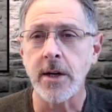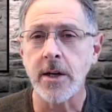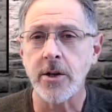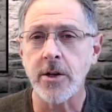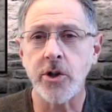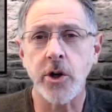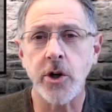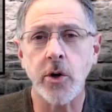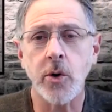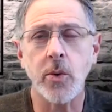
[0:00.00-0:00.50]

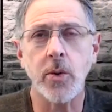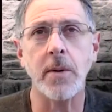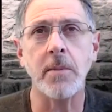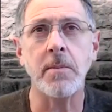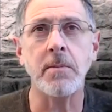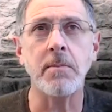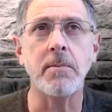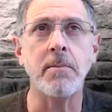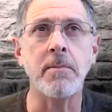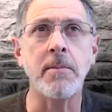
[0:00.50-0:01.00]
So
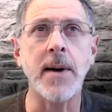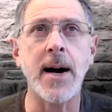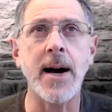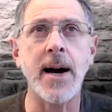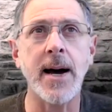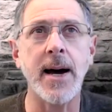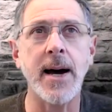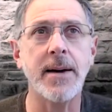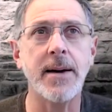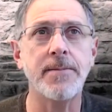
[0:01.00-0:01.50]

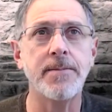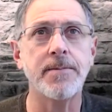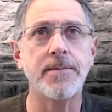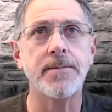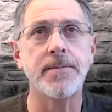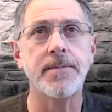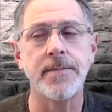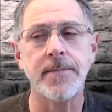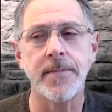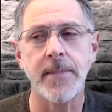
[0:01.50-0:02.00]
my
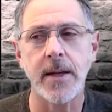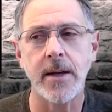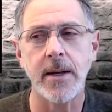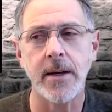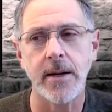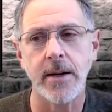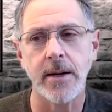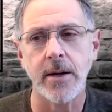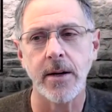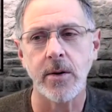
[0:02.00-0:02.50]

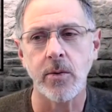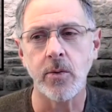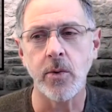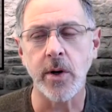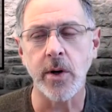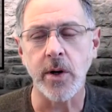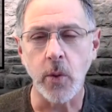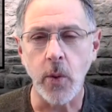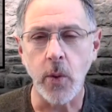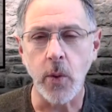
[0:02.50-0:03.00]

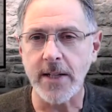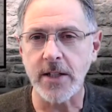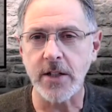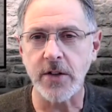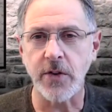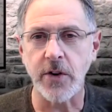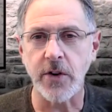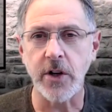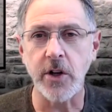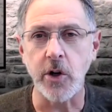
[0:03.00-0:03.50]

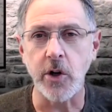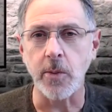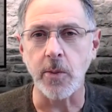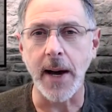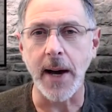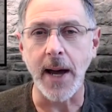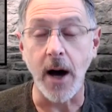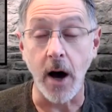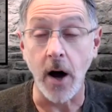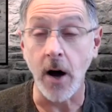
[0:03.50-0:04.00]
request for you,
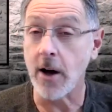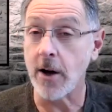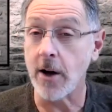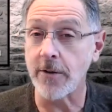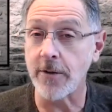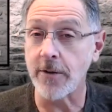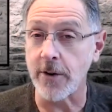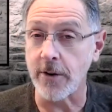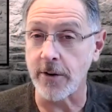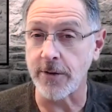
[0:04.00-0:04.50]
my
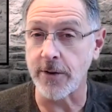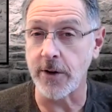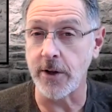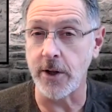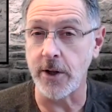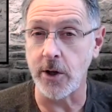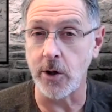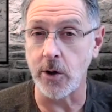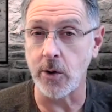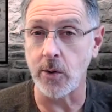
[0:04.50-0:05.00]
offer for
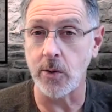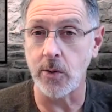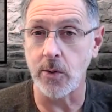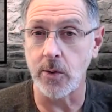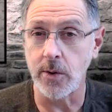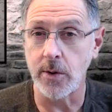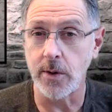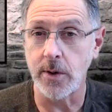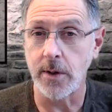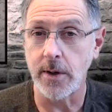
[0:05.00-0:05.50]
you,
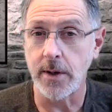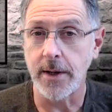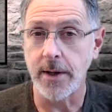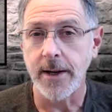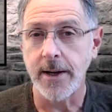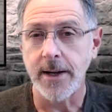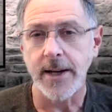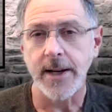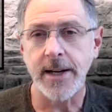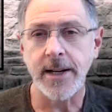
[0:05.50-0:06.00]

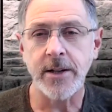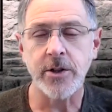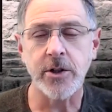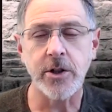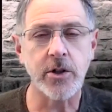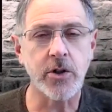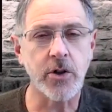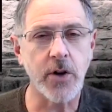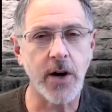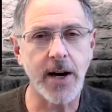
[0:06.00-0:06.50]
is
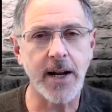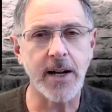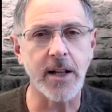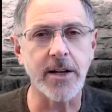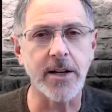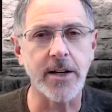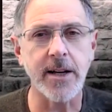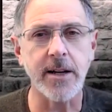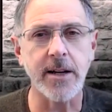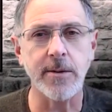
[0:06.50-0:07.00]
to try to
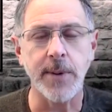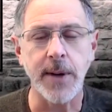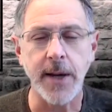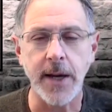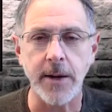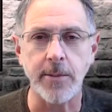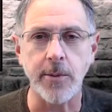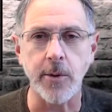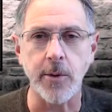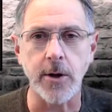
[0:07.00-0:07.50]
look at
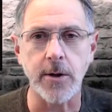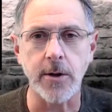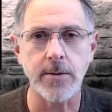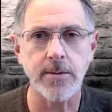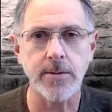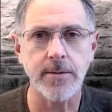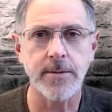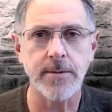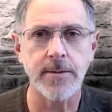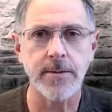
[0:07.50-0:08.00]
people
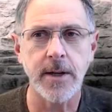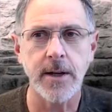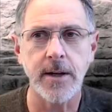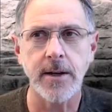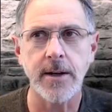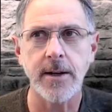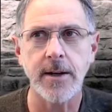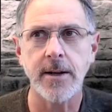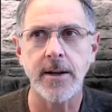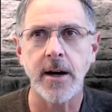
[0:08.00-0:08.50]

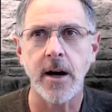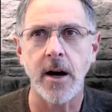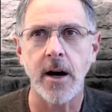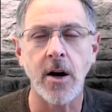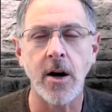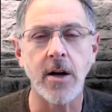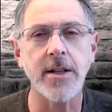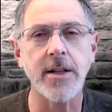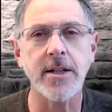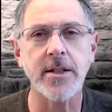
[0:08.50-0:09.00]

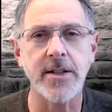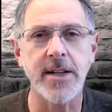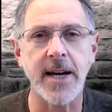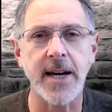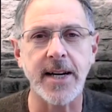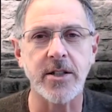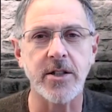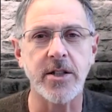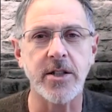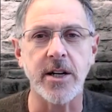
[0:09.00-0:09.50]
all this
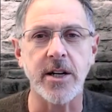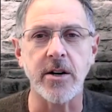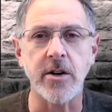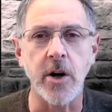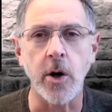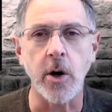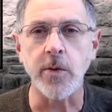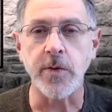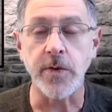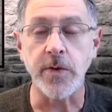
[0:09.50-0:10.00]
next year and
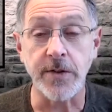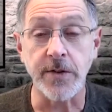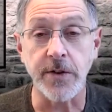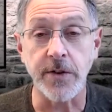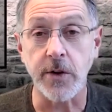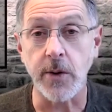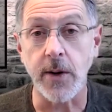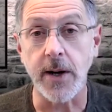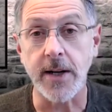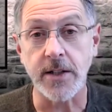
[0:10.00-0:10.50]
hopefully for
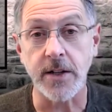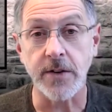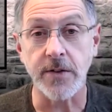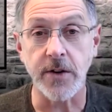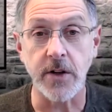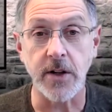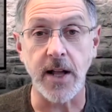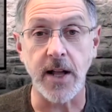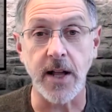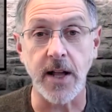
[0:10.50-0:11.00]
the rest of
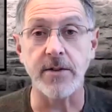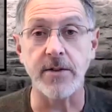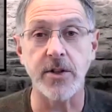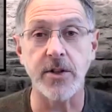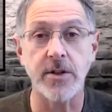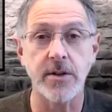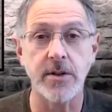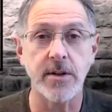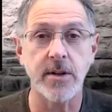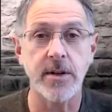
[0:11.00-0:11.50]
your
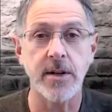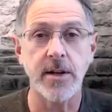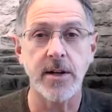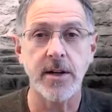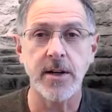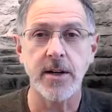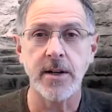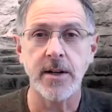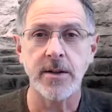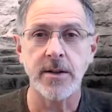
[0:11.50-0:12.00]
lives,
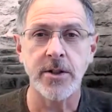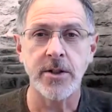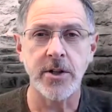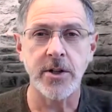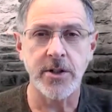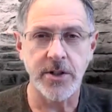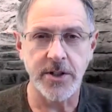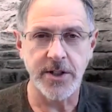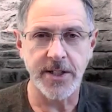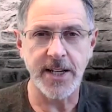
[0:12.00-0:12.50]
to
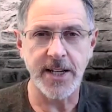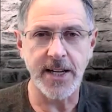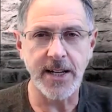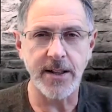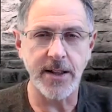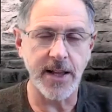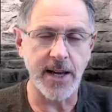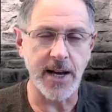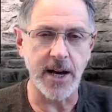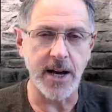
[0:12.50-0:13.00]
see
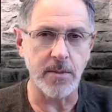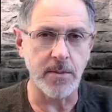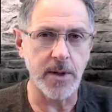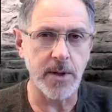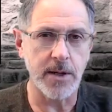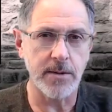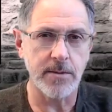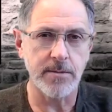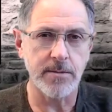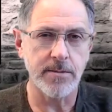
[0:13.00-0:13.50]

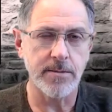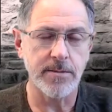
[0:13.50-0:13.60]
them